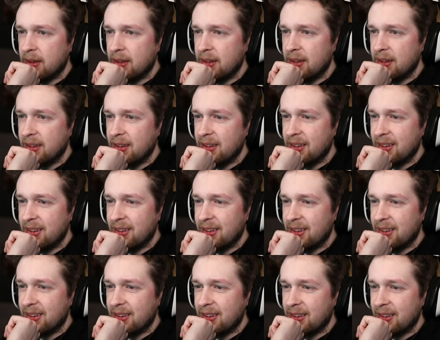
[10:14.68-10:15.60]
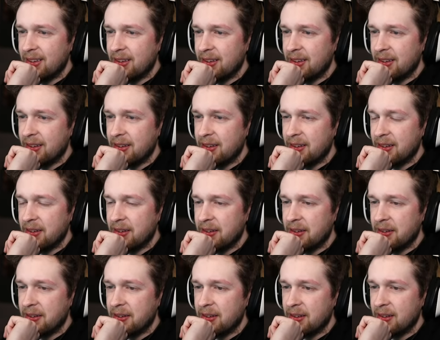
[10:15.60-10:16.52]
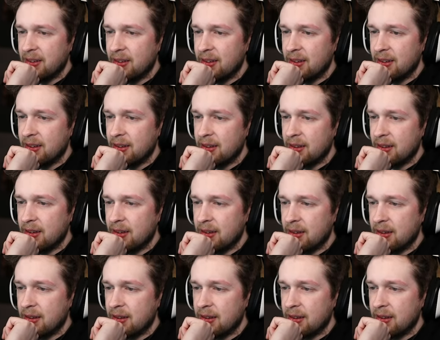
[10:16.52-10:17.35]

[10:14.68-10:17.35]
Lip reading: No words are spoken by the person on screen.